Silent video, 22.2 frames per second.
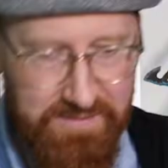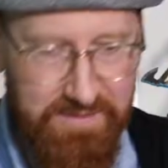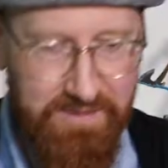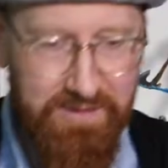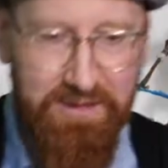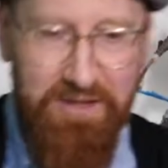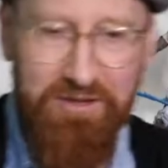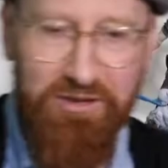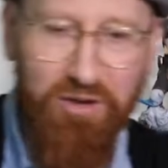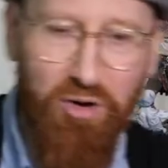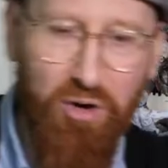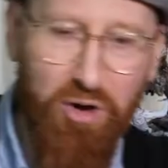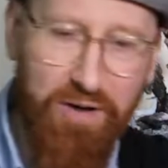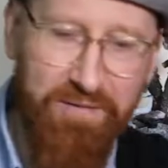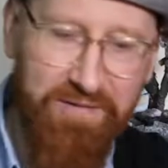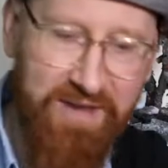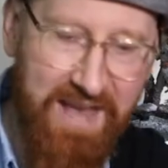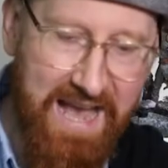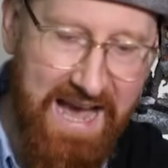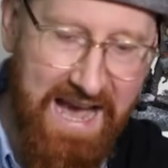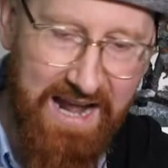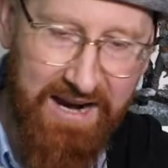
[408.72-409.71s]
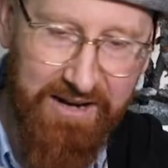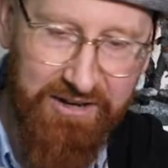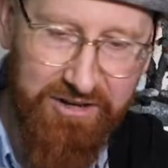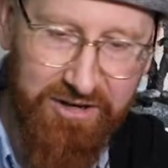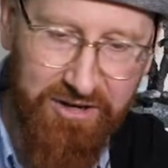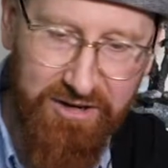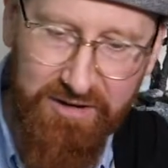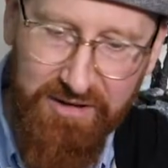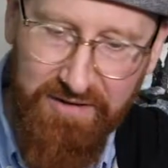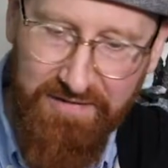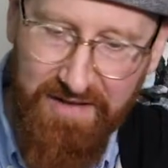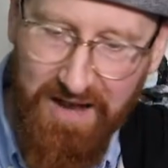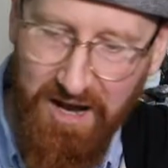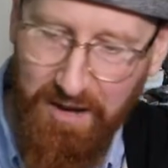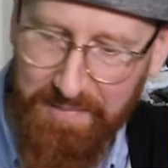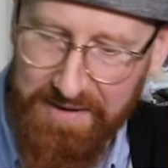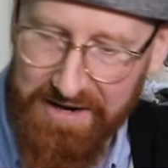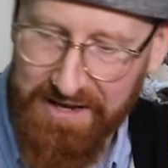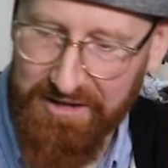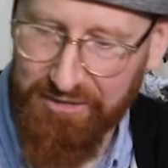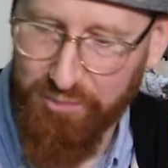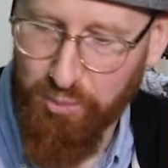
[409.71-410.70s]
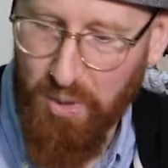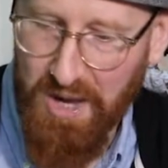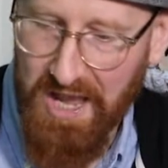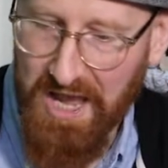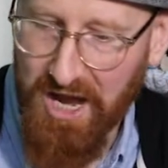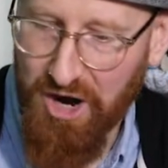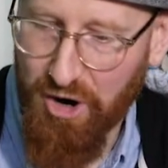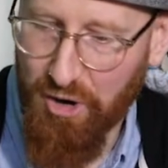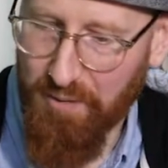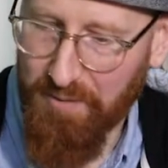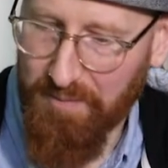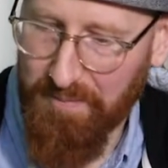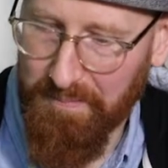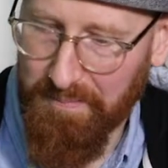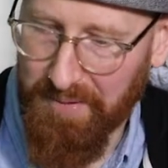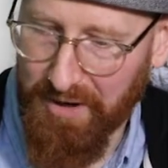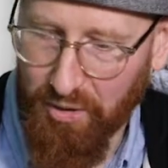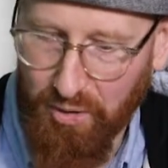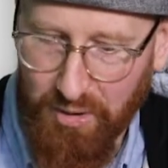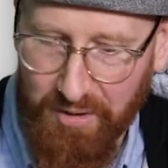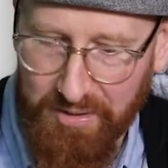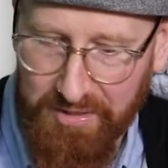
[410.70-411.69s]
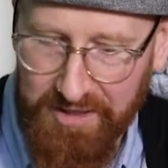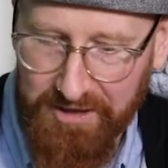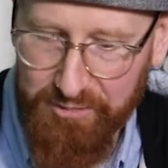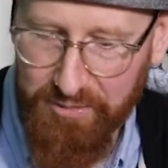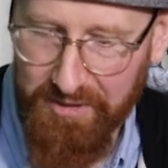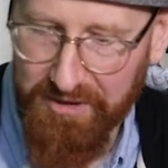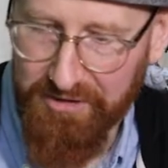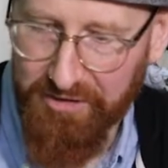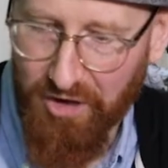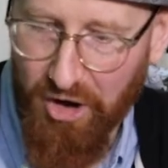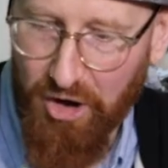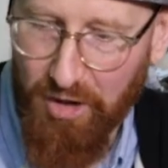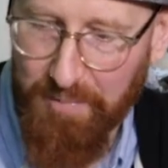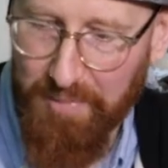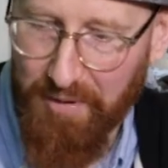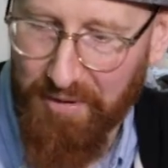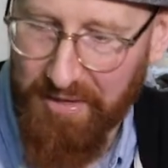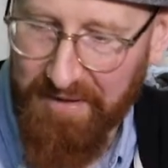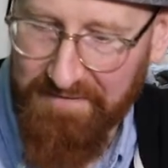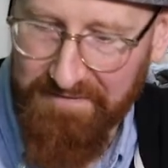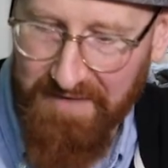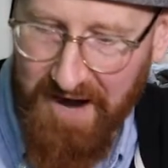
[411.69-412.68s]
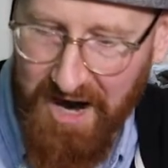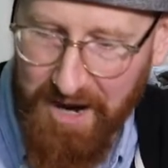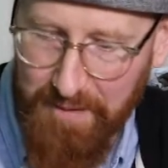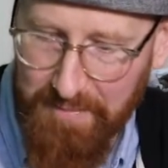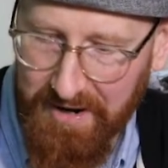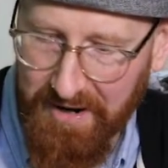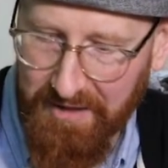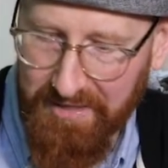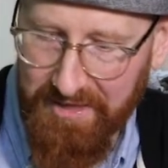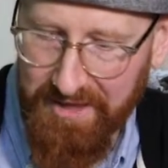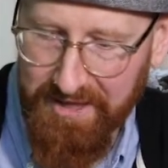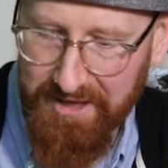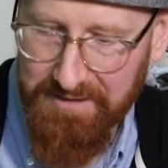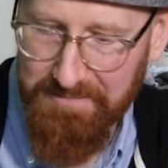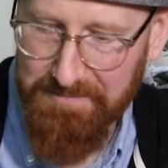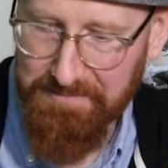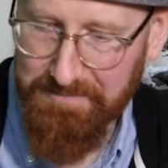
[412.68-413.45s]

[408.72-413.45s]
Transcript: there's a lot of character development as well, but this one is all about the environment, I think.